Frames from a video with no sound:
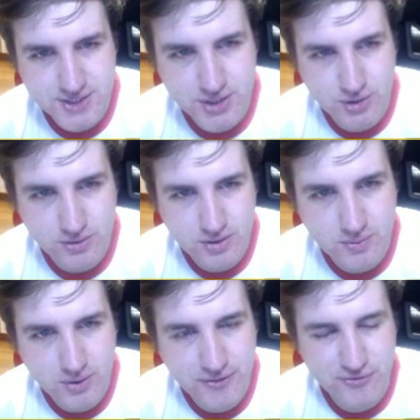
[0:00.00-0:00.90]
two. Oh, we've
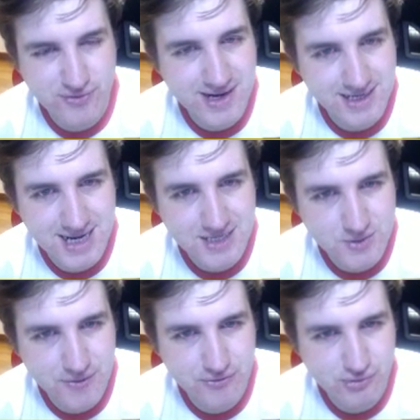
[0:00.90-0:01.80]
got three guys.
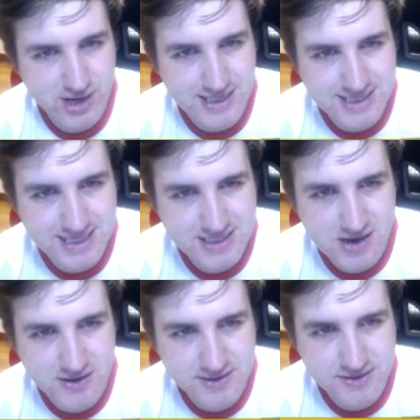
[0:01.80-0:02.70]
We've got three six
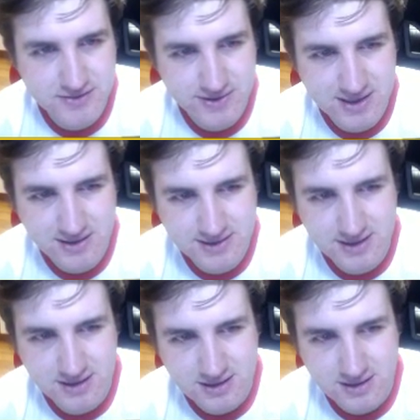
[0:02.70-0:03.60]
cards. Just realised.
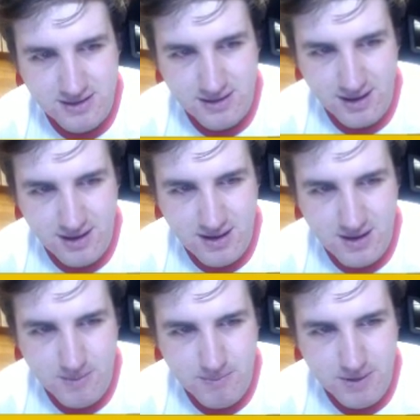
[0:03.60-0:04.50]

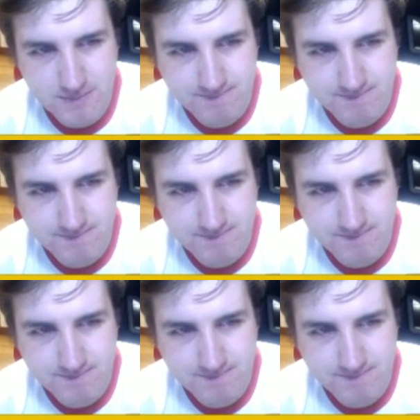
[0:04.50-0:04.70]
Um,